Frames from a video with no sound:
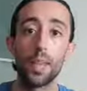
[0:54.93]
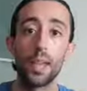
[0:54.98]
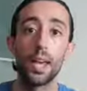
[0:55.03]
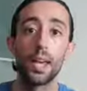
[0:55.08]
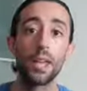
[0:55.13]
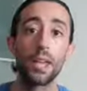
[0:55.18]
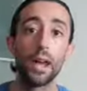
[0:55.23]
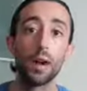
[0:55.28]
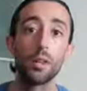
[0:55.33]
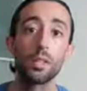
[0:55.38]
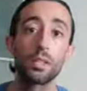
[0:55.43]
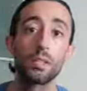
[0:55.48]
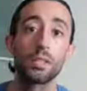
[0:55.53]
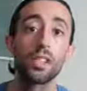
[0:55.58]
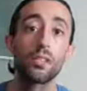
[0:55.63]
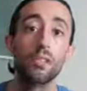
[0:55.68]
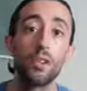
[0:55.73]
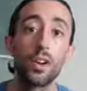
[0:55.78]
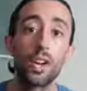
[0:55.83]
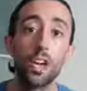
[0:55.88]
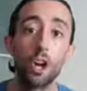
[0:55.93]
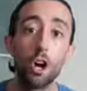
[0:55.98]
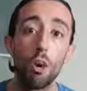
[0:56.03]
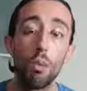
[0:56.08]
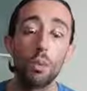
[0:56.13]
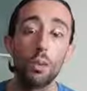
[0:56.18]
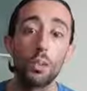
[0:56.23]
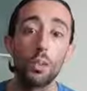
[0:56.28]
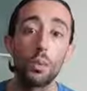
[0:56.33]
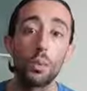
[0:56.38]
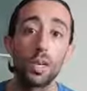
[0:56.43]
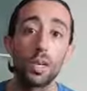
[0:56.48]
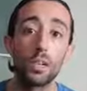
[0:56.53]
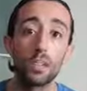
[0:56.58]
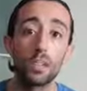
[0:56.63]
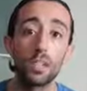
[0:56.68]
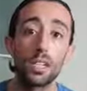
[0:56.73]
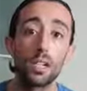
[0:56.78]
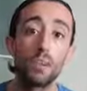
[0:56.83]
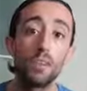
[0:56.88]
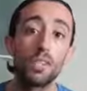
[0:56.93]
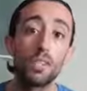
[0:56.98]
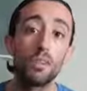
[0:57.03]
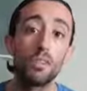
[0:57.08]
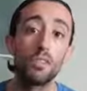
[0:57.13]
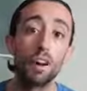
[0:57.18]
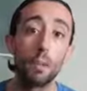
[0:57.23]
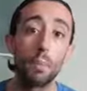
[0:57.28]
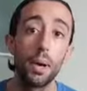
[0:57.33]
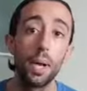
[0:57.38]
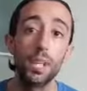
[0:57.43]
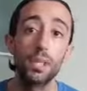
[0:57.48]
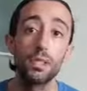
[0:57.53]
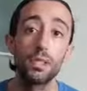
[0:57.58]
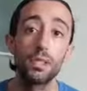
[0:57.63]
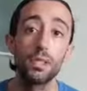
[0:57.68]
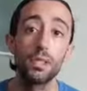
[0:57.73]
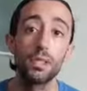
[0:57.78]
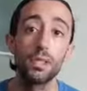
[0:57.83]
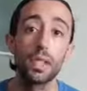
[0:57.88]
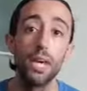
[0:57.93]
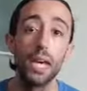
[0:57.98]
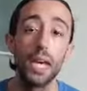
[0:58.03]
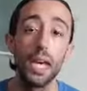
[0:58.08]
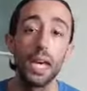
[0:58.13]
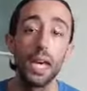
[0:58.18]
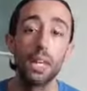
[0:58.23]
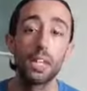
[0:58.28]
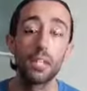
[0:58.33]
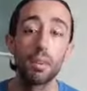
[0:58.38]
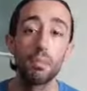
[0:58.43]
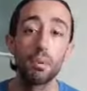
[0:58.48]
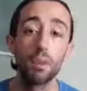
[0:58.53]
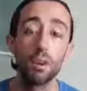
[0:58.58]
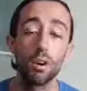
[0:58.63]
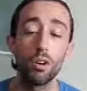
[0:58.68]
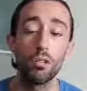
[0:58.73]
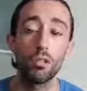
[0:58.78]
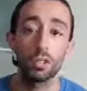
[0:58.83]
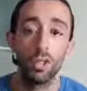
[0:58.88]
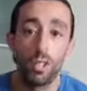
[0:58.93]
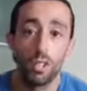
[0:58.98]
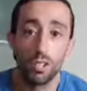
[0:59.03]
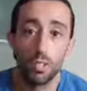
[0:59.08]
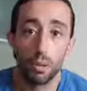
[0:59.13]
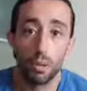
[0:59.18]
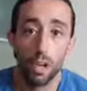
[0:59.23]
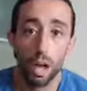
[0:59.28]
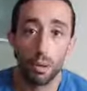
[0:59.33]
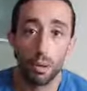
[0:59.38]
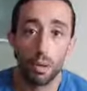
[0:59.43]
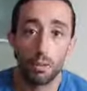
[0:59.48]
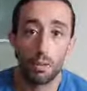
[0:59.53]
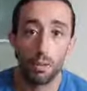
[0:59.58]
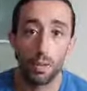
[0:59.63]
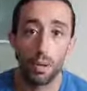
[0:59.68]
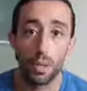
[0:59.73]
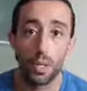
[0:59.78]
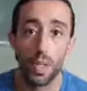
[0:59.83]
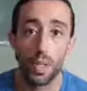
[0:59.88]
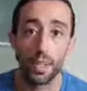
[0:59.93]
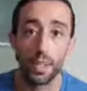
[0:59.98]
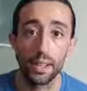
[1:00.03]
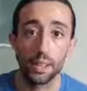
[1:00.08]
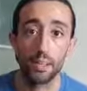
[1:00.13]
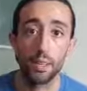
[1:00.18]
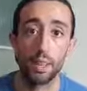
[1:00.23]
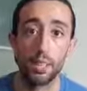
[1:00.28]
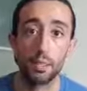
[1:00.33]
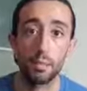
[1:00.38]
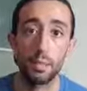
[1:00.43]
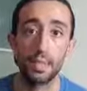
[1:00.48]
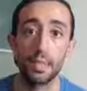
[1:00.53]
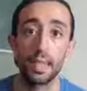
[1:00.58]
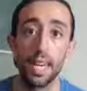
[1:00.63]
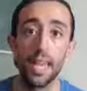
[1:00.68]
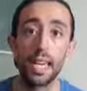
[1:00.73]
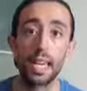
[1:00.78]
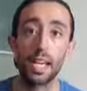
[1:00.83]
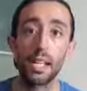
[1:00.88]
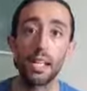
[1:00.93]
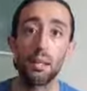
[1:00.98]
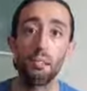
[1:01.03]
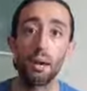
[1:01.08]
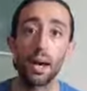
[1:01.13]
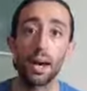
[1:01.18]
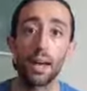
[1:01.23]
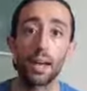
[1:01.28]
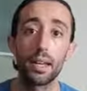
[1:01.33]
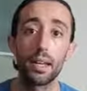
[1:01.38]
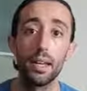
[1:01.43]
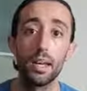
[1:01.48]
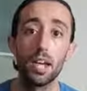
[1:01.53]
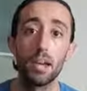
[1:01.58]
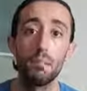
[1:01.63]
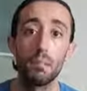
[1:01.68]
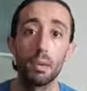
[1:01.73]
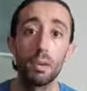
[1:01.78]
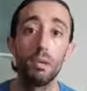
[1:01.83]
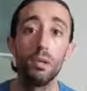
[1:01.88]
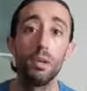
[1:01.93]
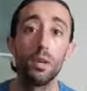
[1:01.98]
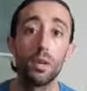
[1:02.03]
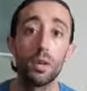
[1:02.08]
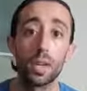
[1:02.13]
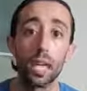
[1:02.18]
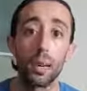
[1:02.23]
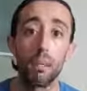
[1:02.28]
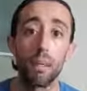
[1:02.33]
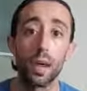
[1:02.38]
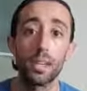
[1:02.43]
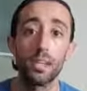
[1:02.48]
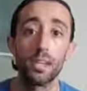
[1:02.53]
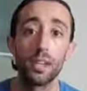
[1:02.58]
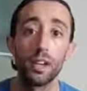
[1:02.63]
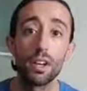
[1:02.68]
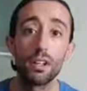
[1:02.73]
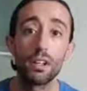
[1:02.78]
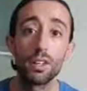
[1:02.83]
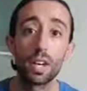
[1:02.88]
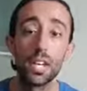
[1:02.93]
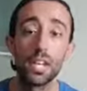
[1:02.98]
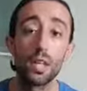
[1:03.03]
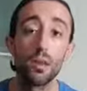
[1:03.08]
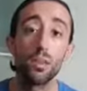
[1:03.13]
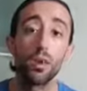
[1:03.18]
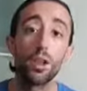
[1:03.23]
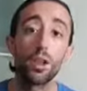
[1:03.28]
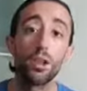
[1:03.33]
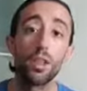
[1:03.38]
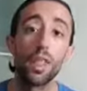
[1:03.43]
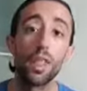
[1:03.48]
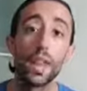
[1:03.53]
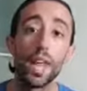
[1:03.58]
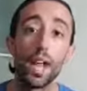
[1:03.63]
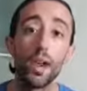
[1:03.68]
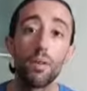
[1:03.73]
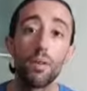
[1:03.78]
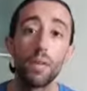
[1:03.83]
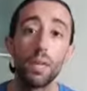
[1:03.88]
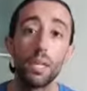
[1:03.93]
Now something that's very common that we even see with some of our patients is that because this is all coming forward and there starts to be this ache in the back, people go and get massage and they work on that area in